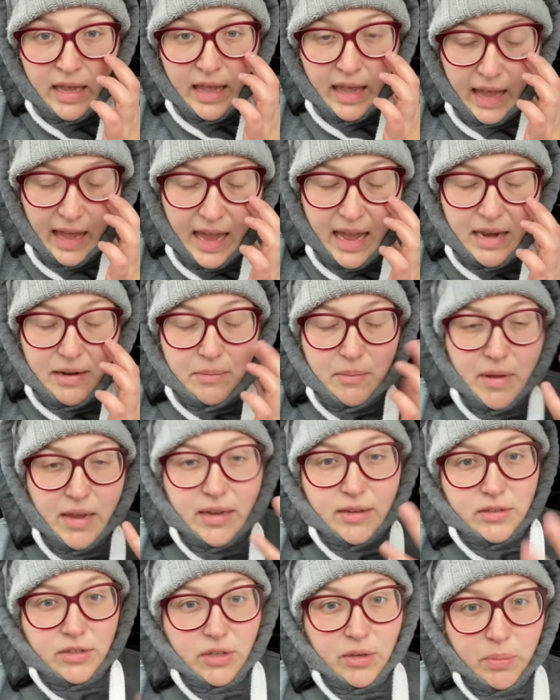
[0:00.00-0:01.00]
in me
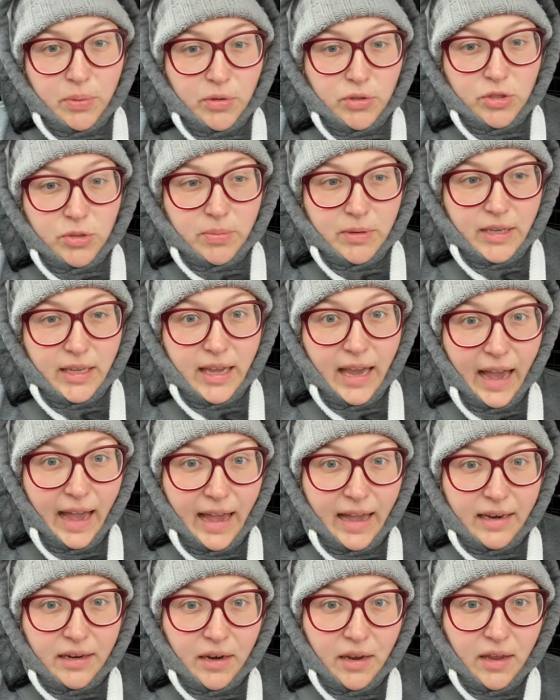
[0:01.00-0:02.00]
as I possibly
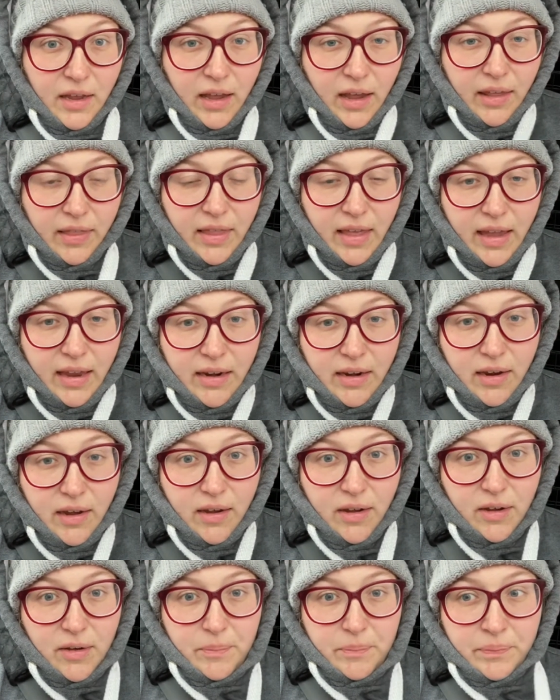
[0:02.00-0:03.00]
can. And
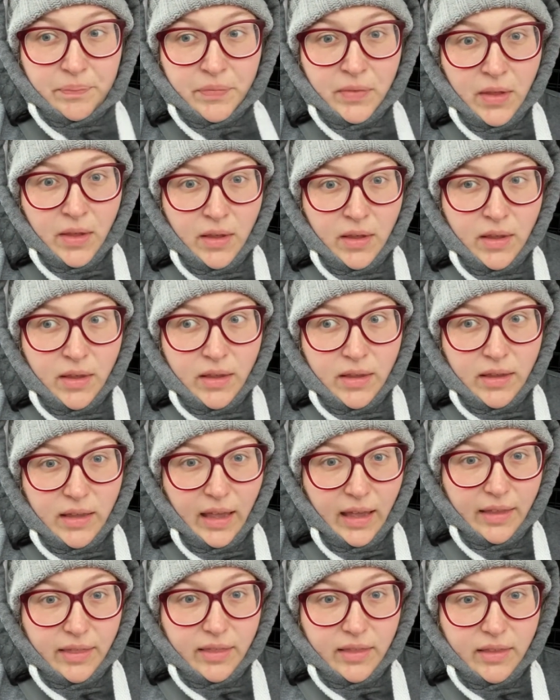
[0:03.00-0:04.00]
then
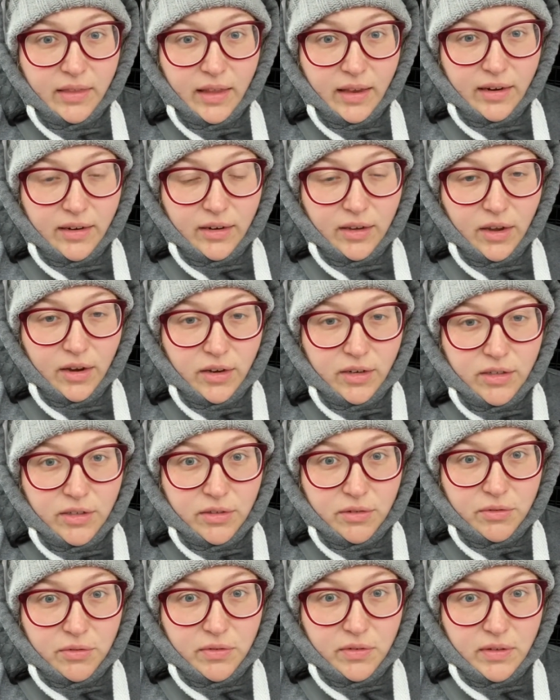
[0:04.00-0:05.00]
then I kind
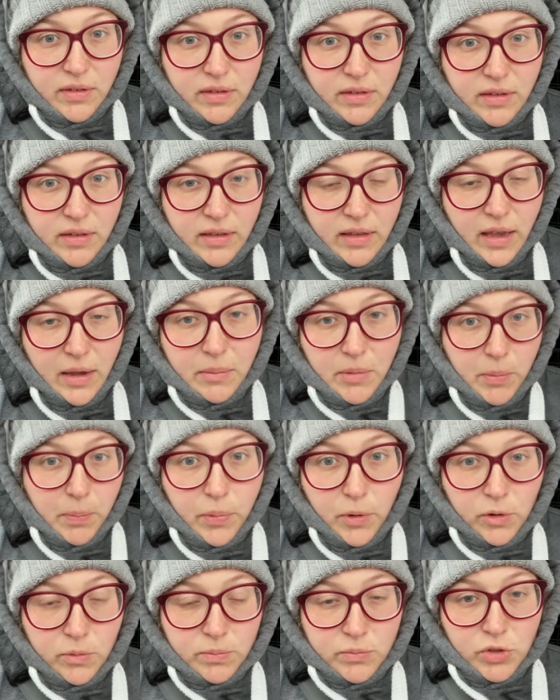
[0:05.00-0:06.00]
of get my
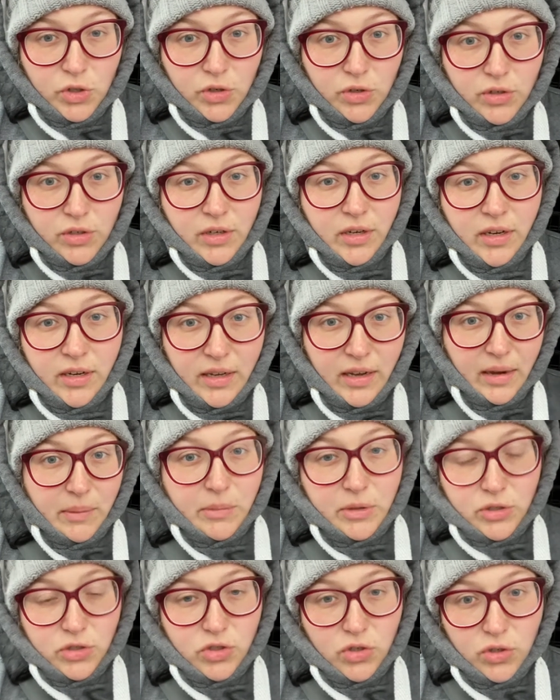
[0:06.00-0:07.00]
bottoms on and
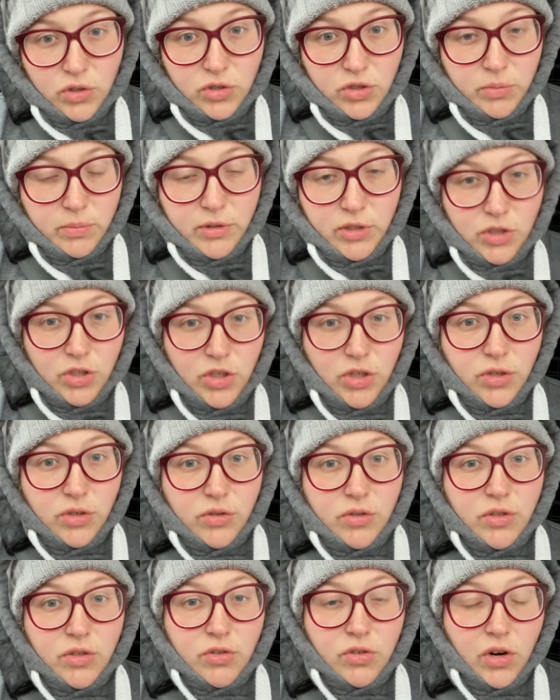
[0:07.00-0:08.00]
my socks and my
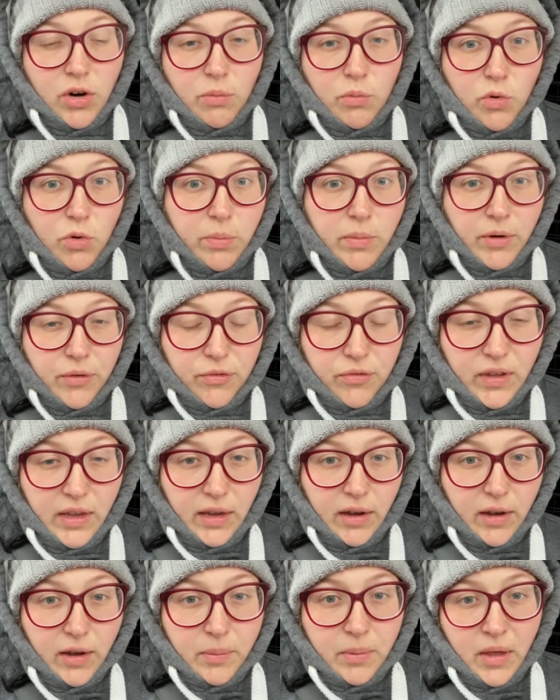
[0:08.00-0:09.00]
shoes to try and warm my feet
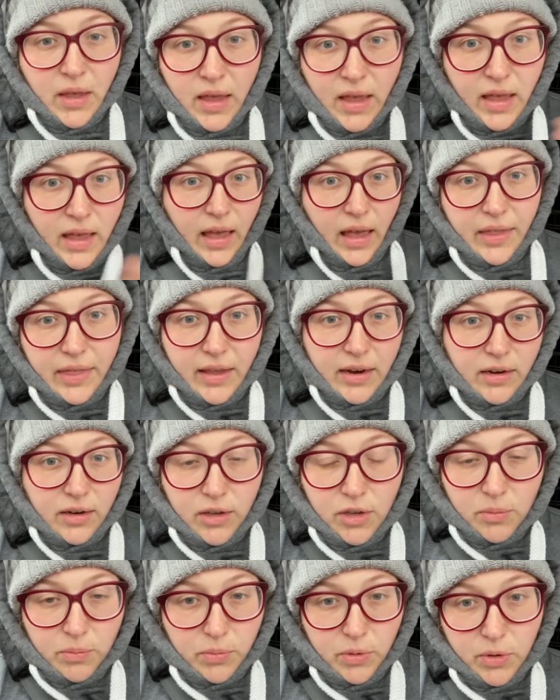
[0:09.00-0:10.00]
up, and then I
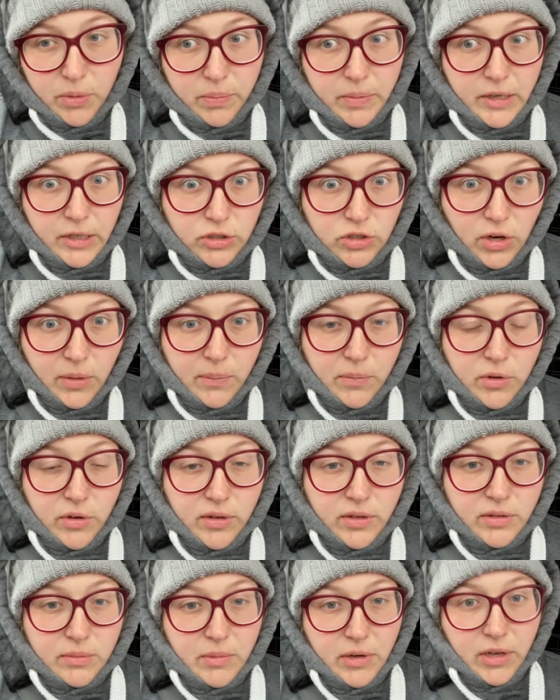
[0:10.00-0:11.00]
can put a big jumper
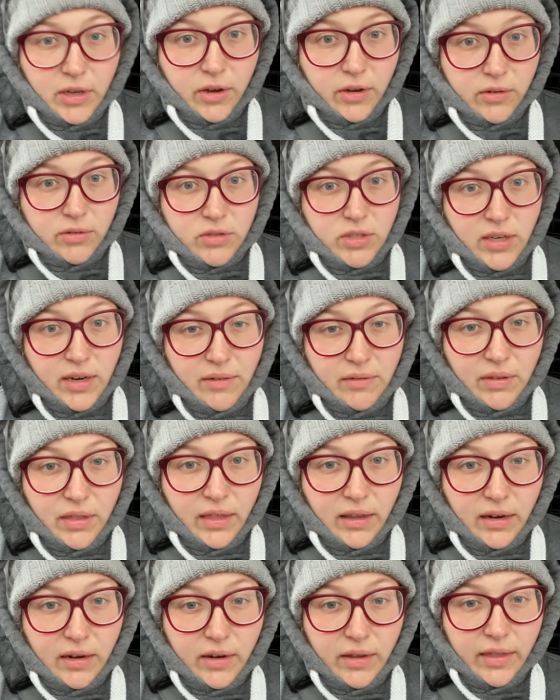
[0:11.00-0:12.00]
and my coats and
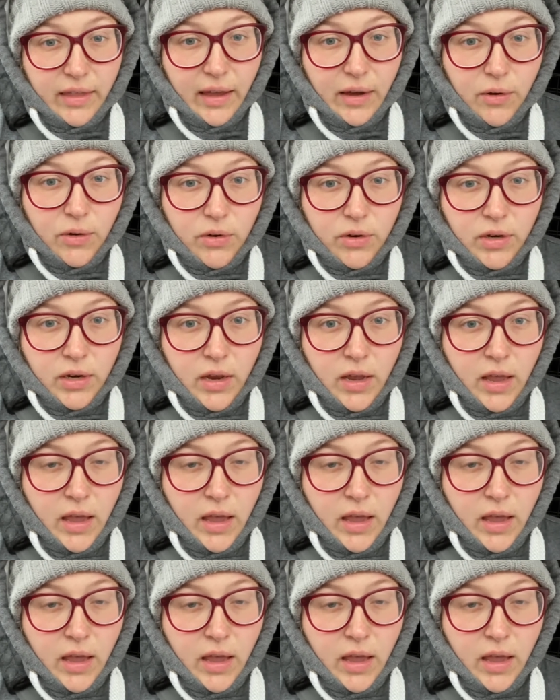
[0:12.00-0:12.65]
everything like that on.